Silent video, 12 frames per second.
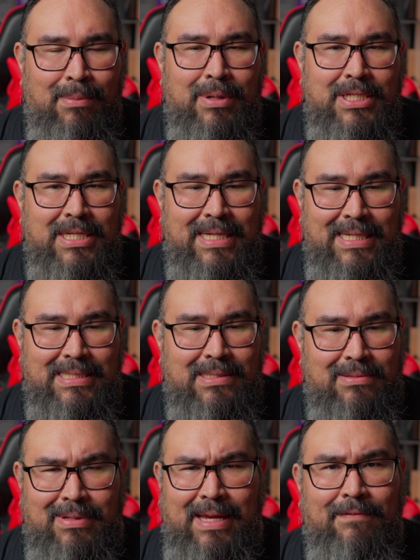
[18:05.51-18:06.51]
much it
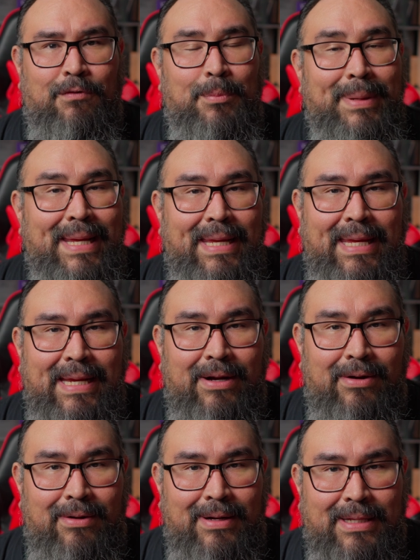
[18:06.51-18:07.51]
is like for me
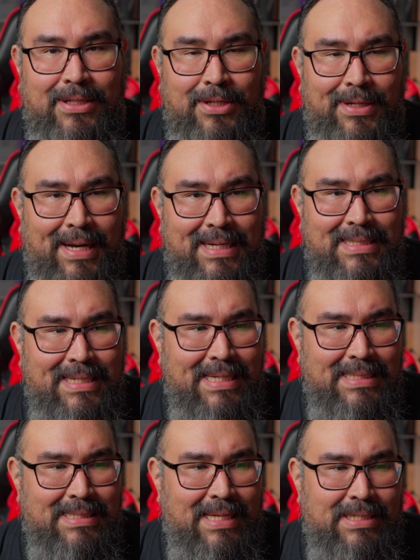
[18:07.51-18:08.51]
here in the United
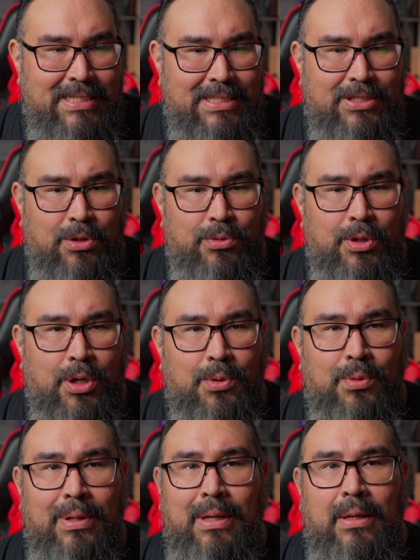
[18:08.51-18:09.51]
States. I just don't
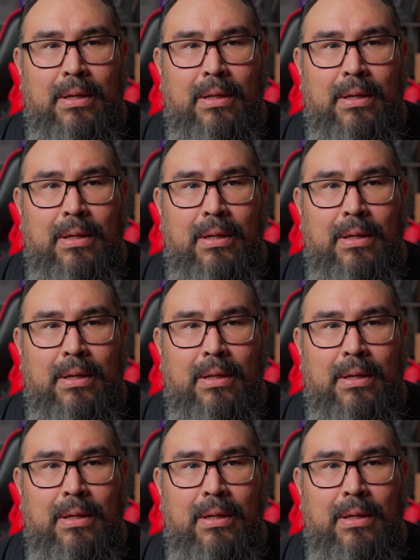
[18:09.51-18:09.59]
know.